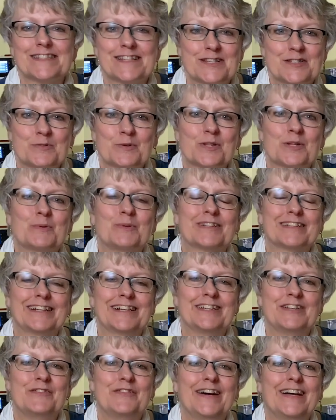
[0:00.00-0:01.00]
it's Lisa with
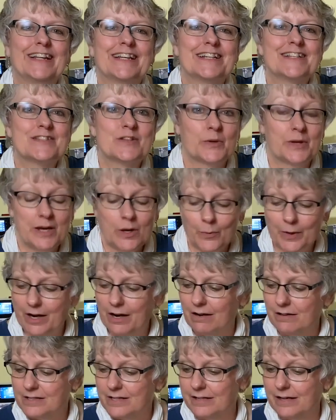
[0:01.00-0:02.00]
Quilting in the Valley. So here
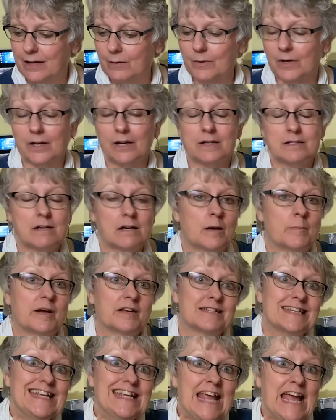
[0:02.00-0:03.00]
we are. Today we're going to talk
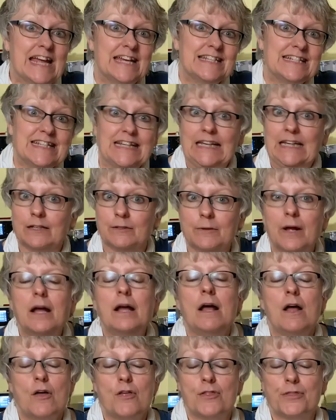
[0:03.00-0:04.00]
about TNT,
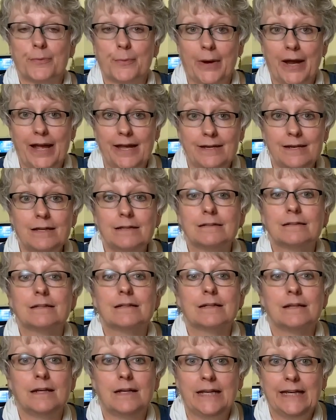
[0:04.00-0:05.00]
thread,
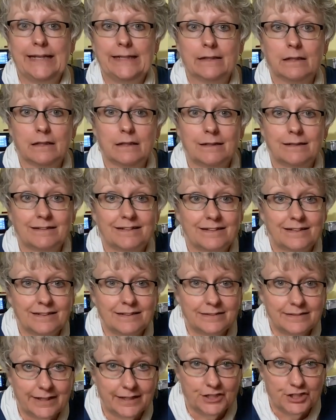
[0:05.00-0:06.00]
needle,
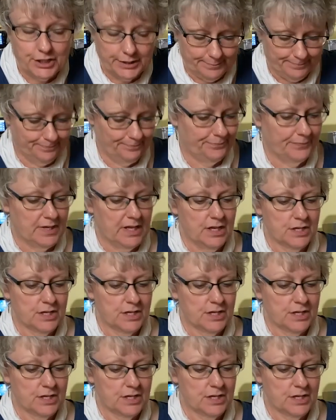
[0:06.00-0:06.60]
tension.